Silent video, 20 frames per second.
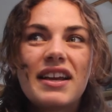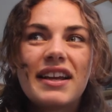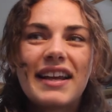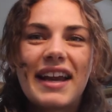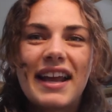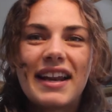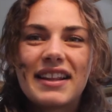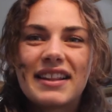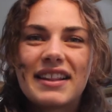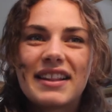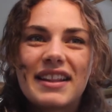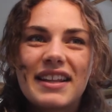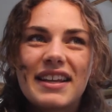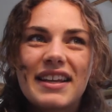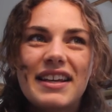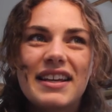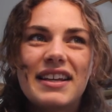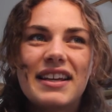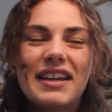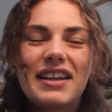getting
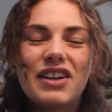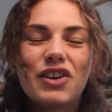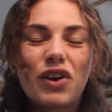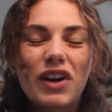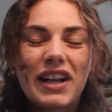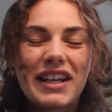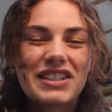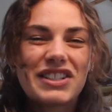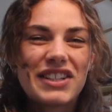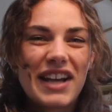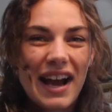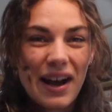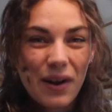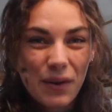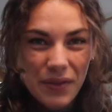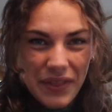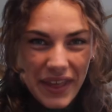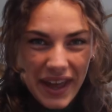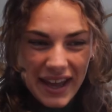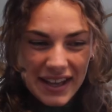the knowledge
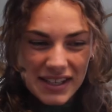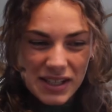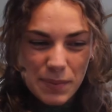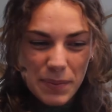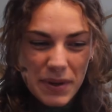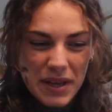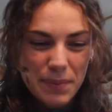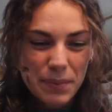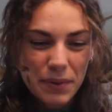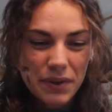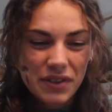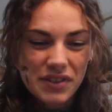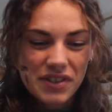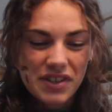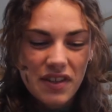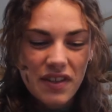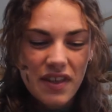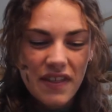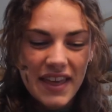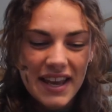out there to people
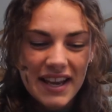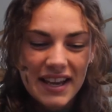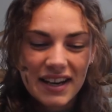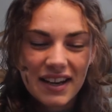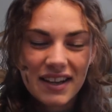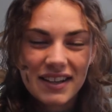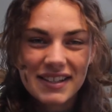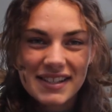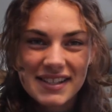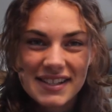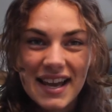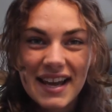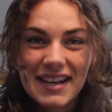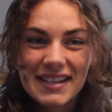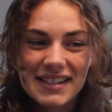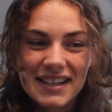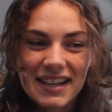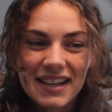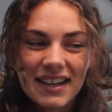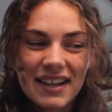so that they can
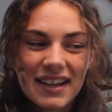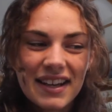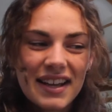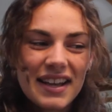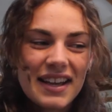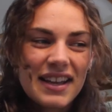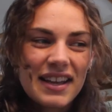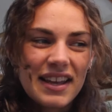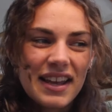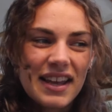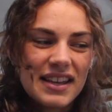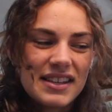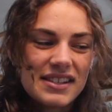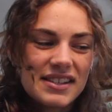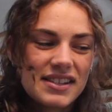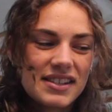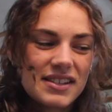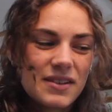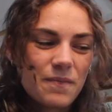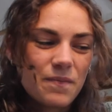understand it
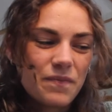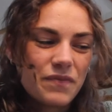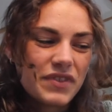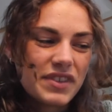is